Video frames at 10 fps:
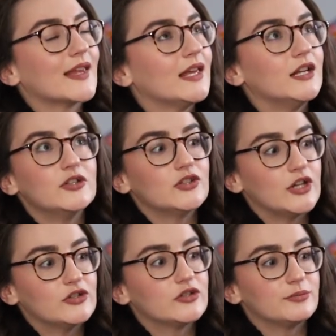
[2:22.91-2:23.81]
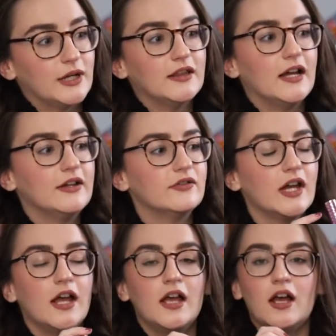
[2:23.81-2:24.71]
and it changed my life.
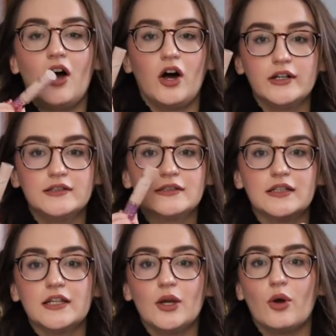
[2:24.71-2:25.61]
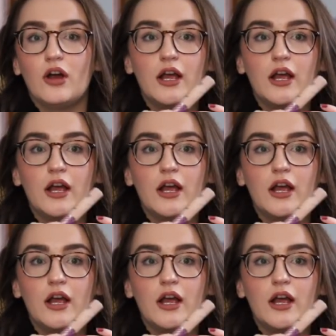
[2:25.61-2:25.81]
Honestly,